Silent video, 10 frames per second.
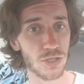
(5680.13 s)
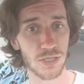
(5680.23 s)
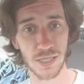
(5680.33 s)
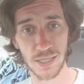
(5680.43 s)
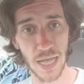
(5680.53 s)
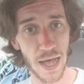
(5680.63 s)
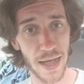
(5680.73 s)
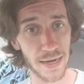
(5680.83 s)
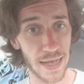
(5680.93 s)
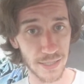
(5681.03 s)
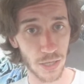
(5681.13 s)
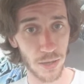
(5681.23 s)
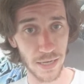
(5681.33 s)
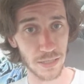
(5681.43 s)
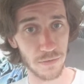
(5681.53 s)
decide as a
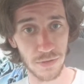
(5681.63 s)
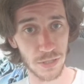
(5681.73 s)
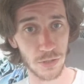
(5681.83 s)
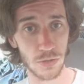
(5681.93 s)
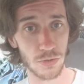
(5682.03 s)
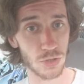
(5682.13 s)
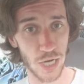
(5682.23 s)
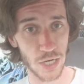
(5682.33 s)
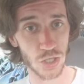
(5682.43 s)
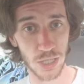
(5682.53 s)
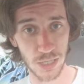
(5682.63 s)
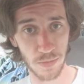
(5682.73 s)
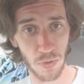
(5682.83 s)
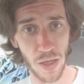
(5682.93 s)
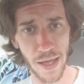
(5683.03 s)
collective to change the
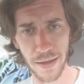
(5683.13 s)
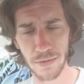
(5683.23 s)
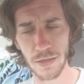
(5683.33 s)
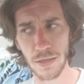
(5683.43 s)
supply.